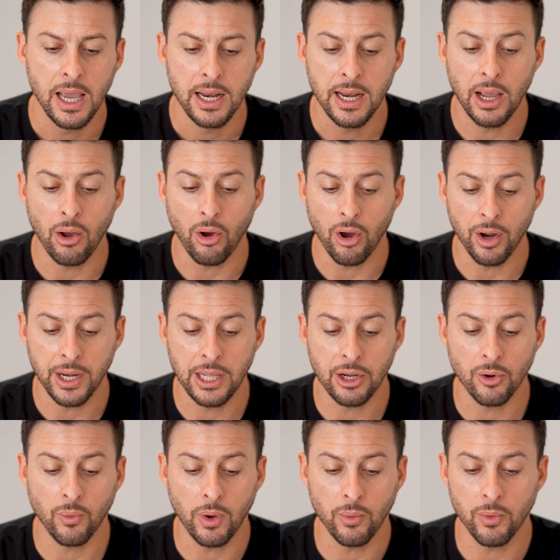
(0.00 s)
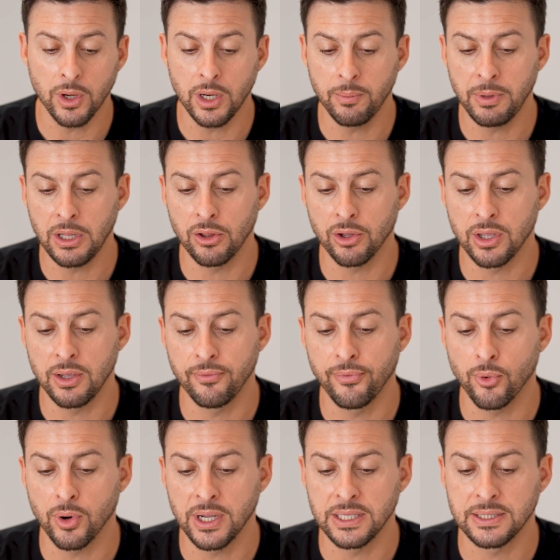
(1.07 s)
Now on here, what we're gonna be looking
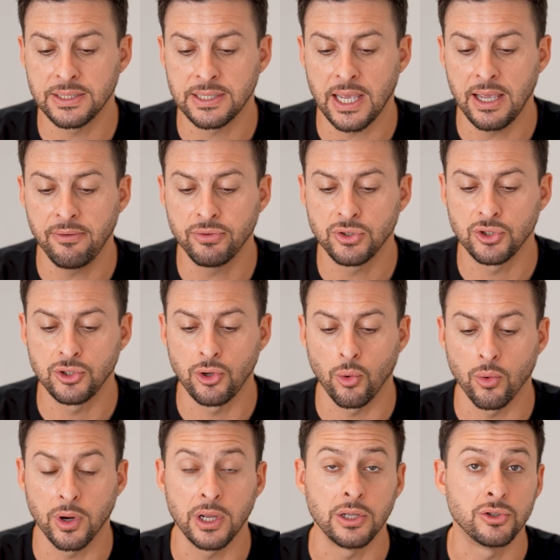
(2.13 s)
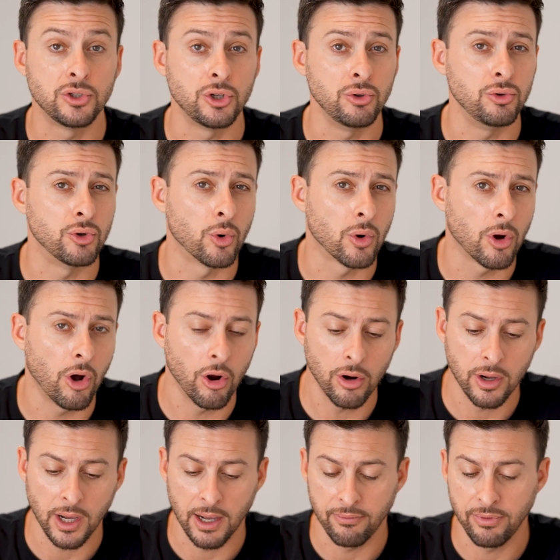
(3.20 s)
for is save story to your
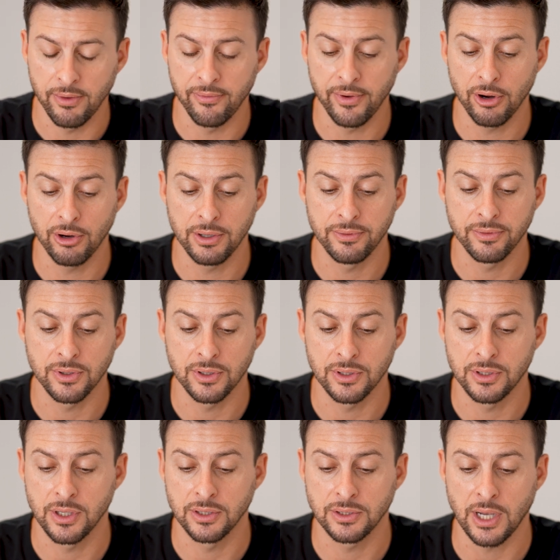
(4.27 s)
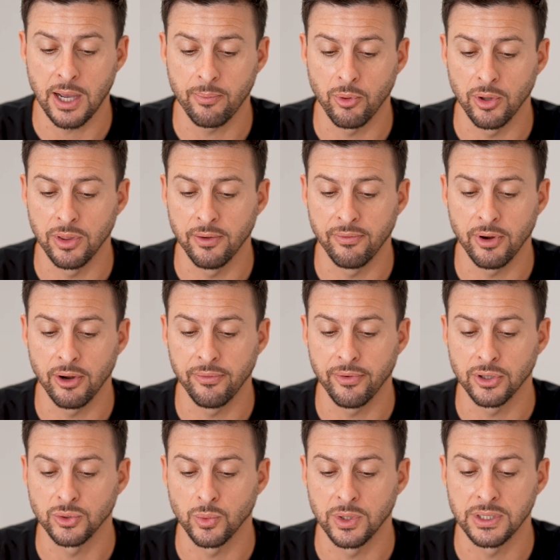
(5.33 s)
archive. The very the top one, the very
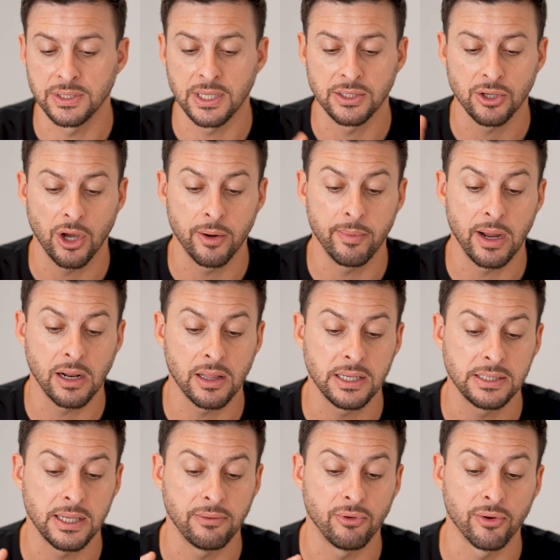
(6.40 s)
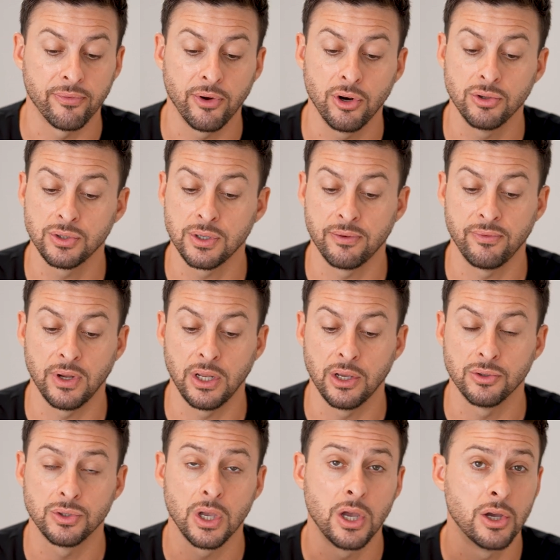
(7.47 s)
first one, it says automatically save your photos and
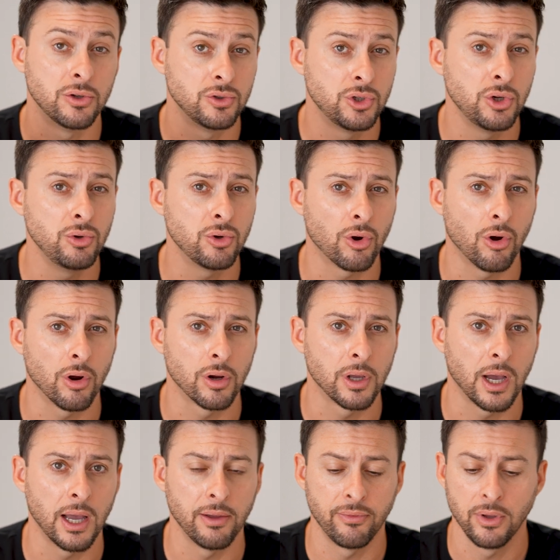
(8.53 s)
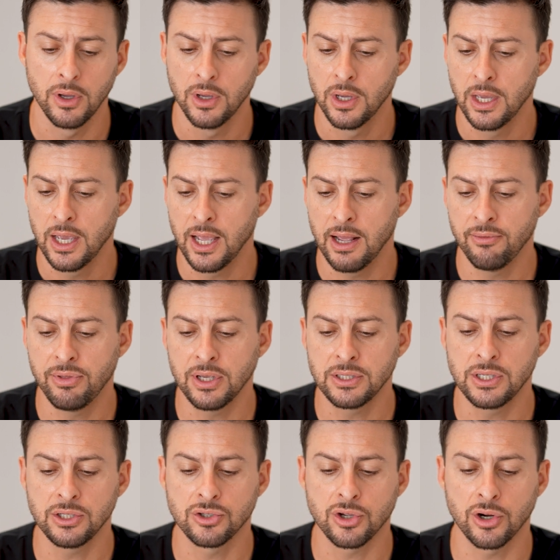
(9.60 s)
videos to your archive. If
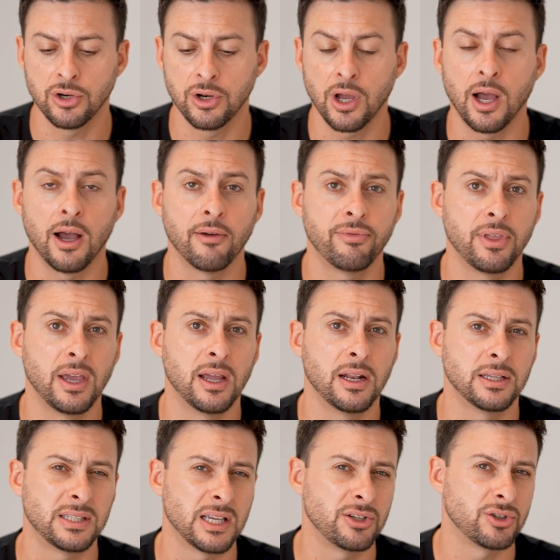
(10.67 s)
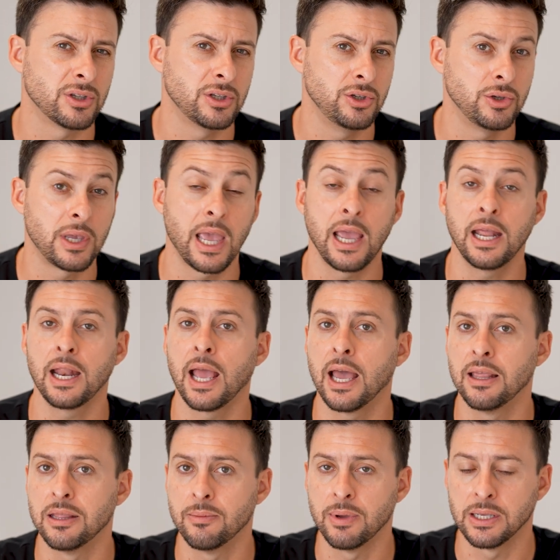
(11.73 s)
this is turned off, then essentially you can't
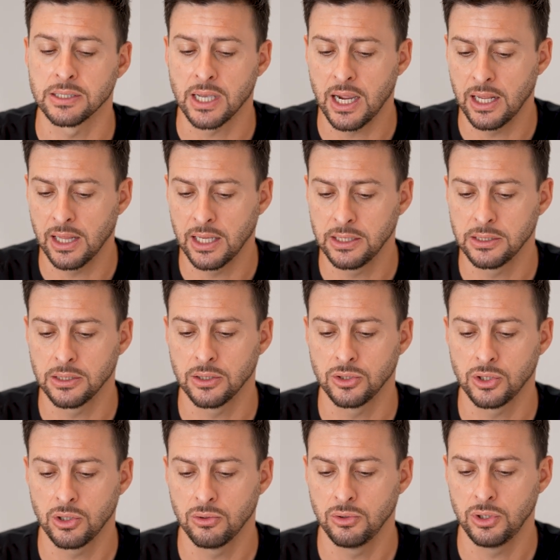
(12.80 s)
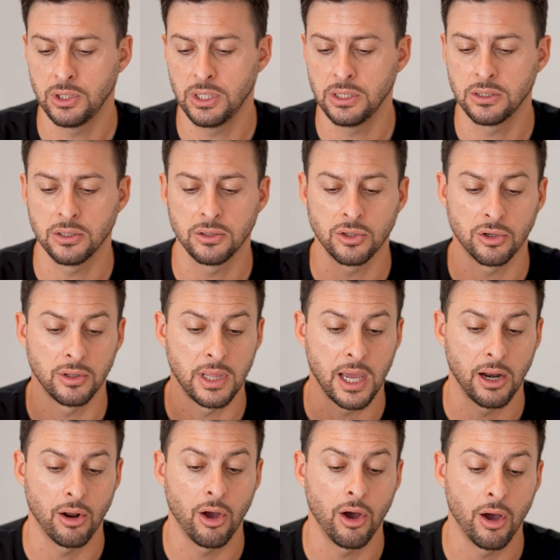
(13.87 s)
add them as highlights, so you need to turn
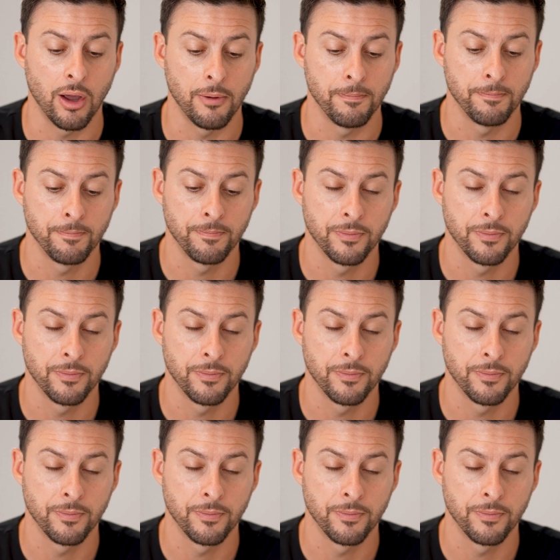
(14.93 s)
that on.